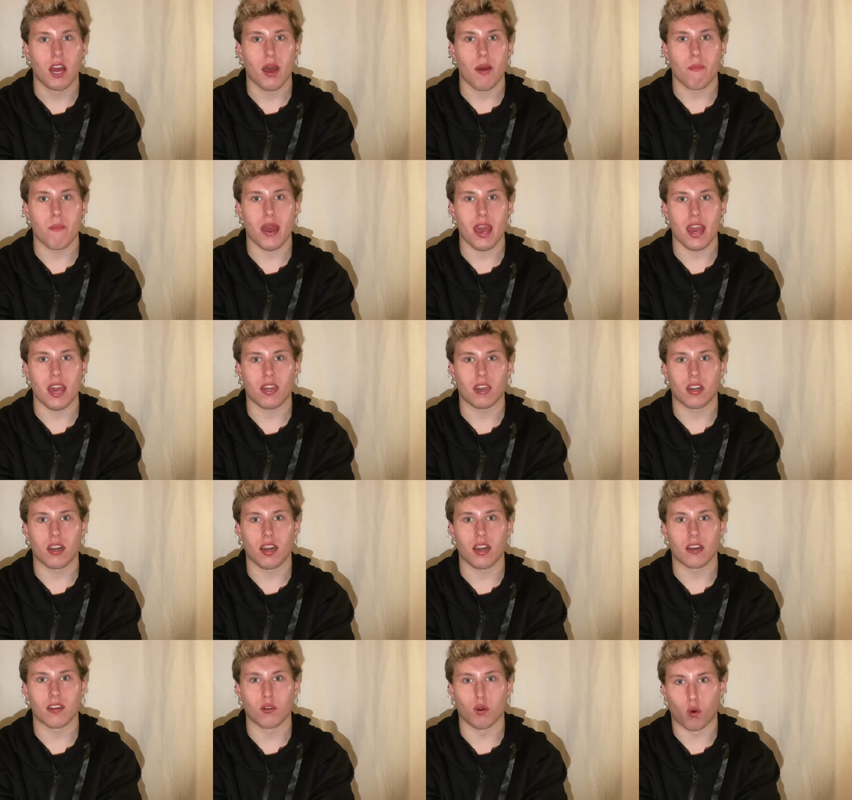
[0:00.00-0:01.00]
made
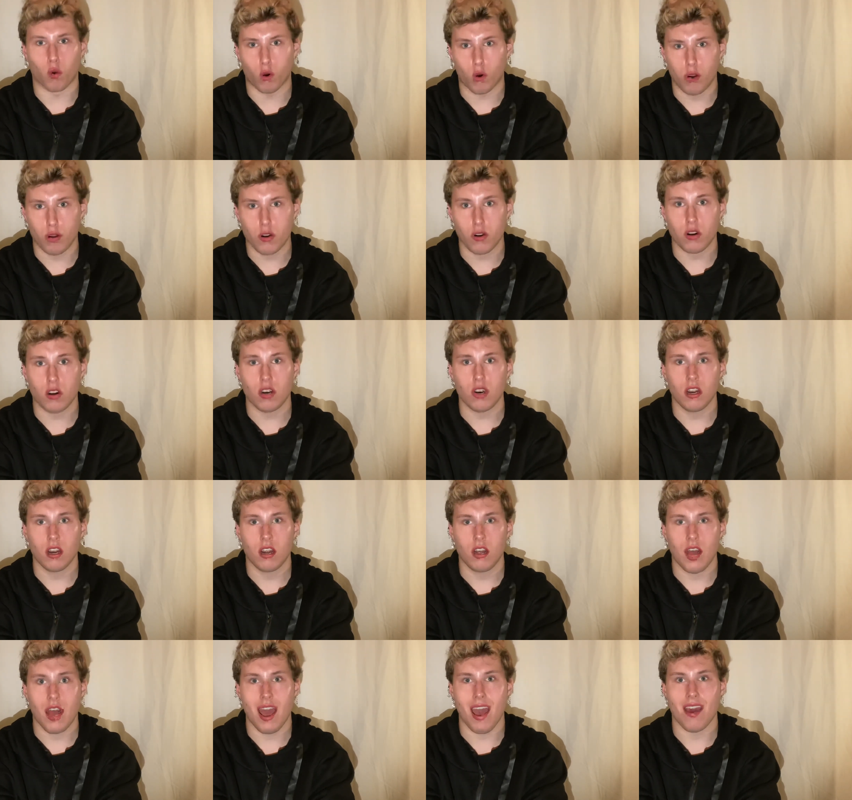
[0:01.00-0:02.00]
an order
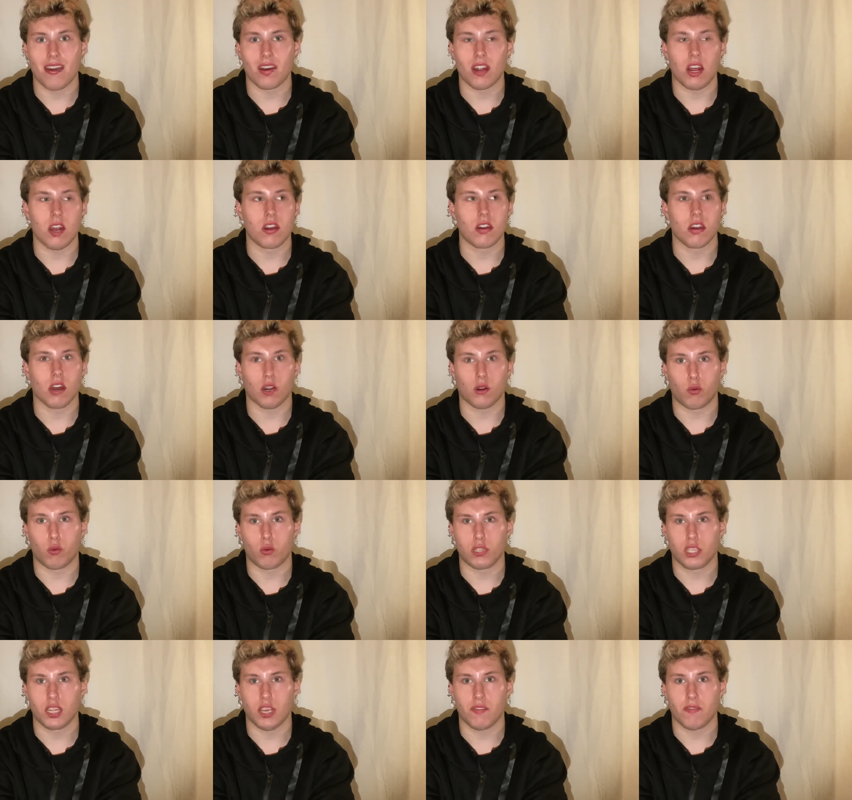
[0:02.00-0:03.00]
and not
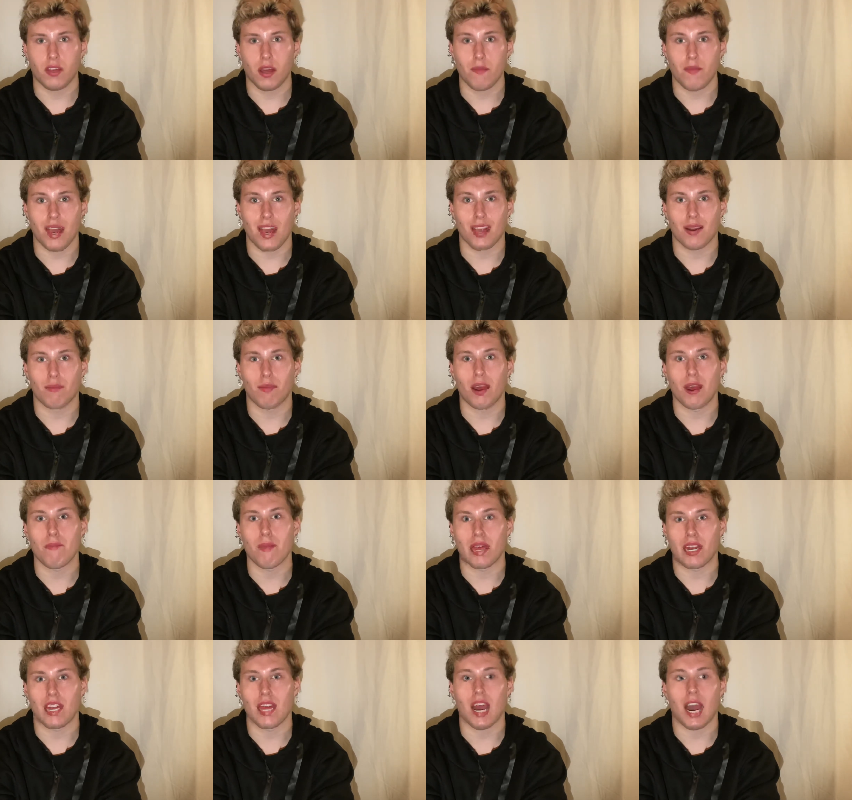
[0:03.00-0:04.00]
received them and by
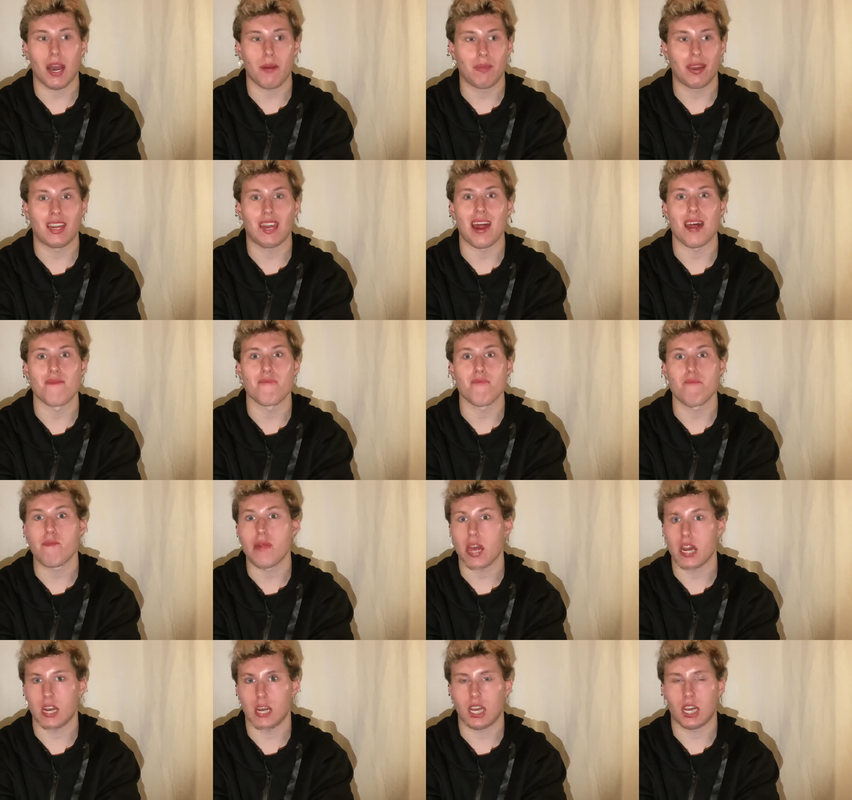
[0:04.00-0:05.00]
many I mean
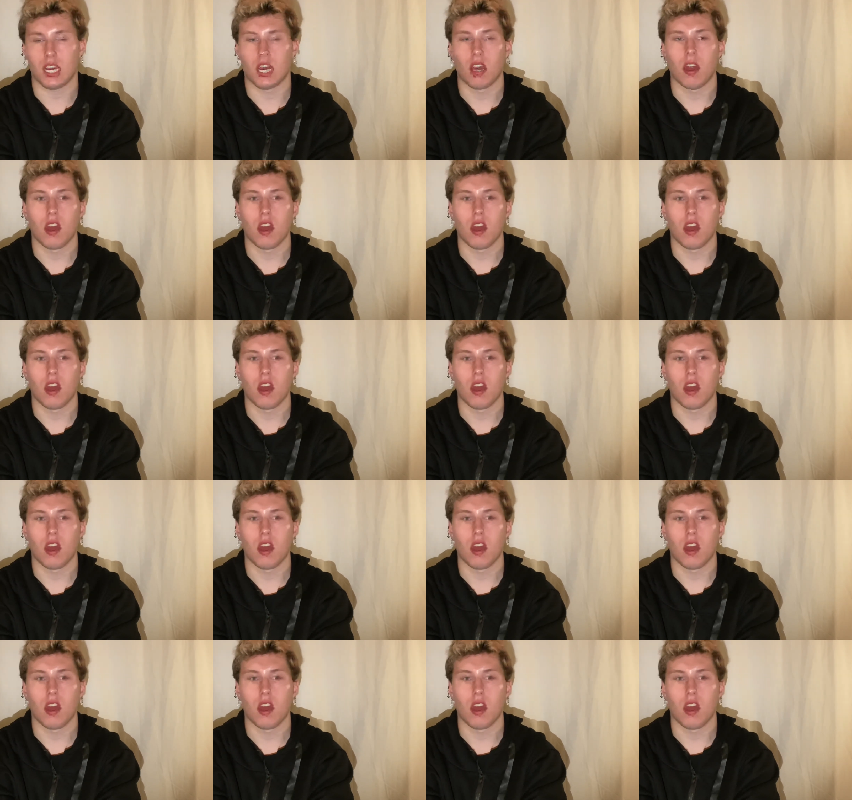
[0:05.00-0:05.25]
many.